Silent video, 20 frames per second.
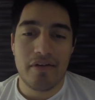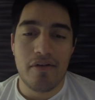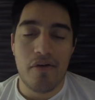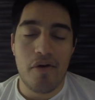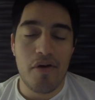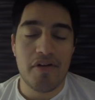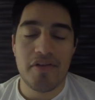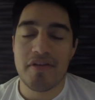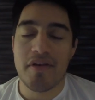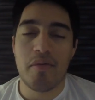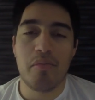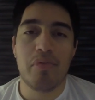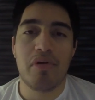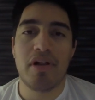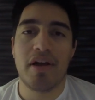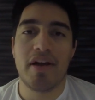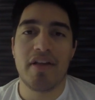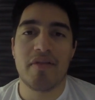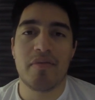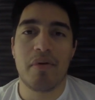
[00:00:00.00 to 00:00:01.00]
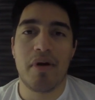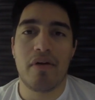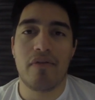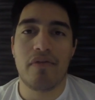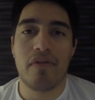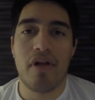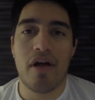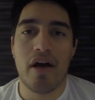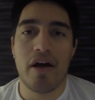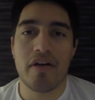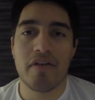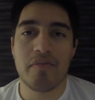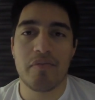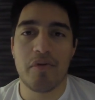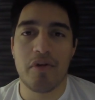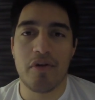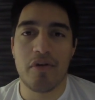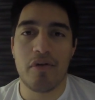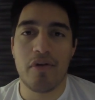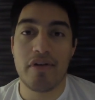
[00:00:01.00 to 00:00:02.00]
always complains about vlogs
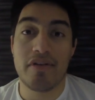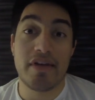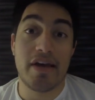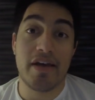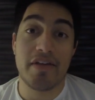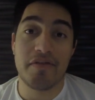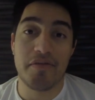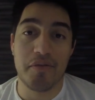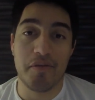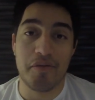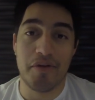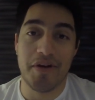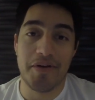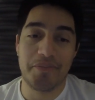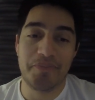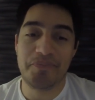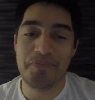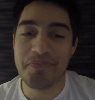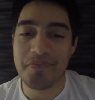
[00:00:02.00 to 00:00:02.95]
but always asks for one.